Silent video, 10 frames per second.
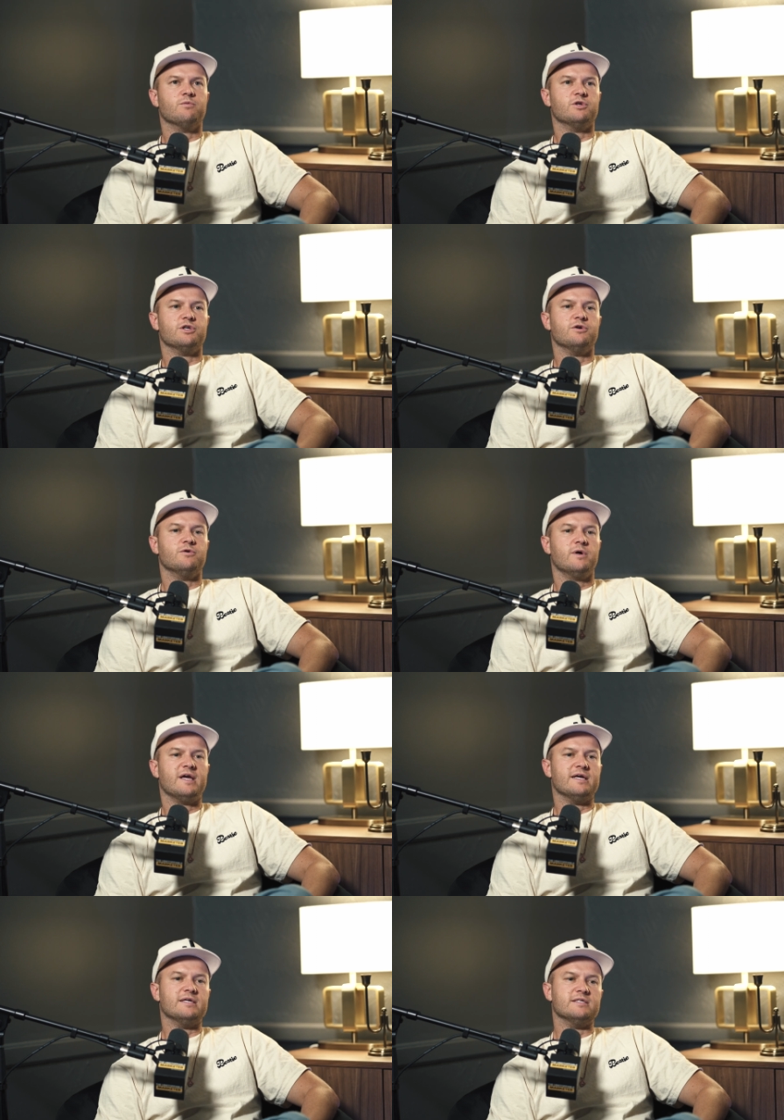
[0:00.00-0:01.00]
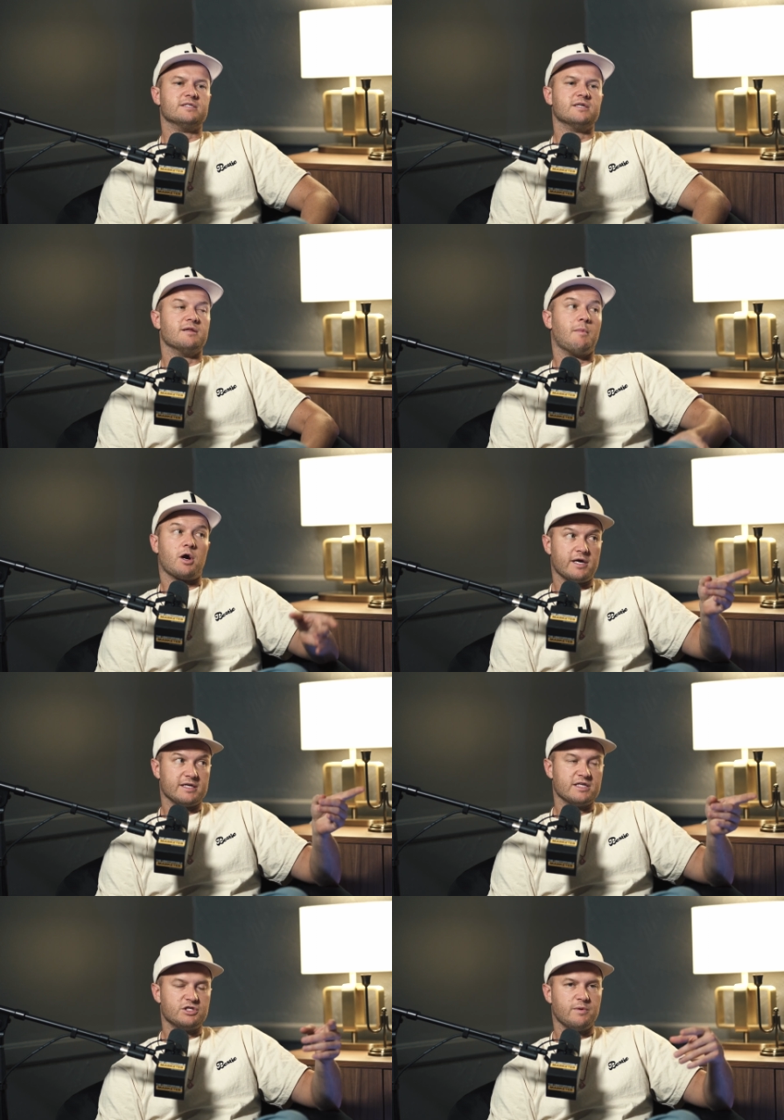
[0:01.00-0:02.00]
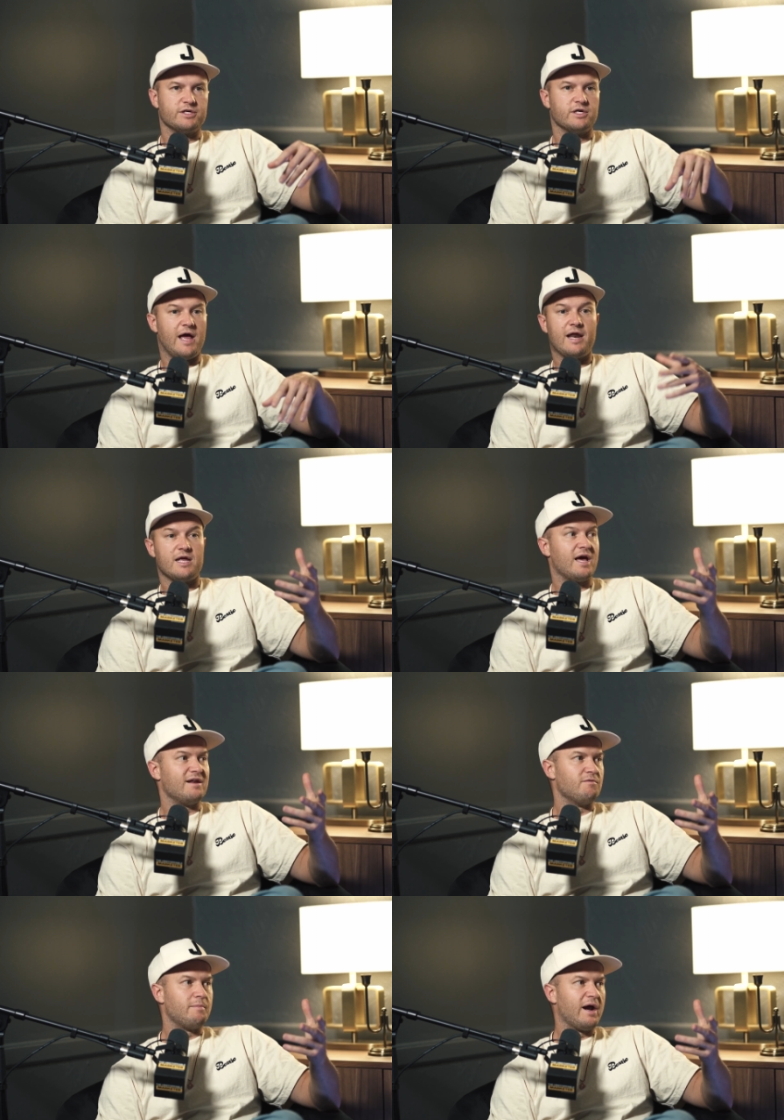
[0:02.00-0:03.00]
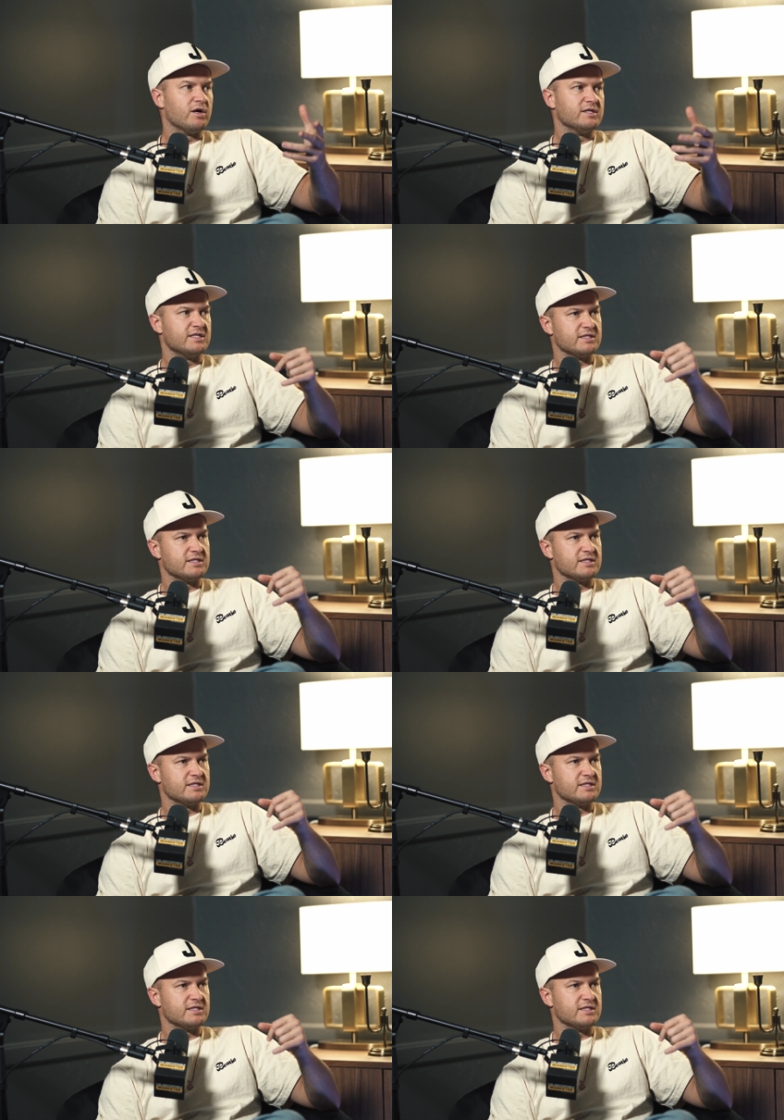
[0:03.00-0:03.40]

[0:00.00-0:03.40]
will do is in the marketing situation and even parents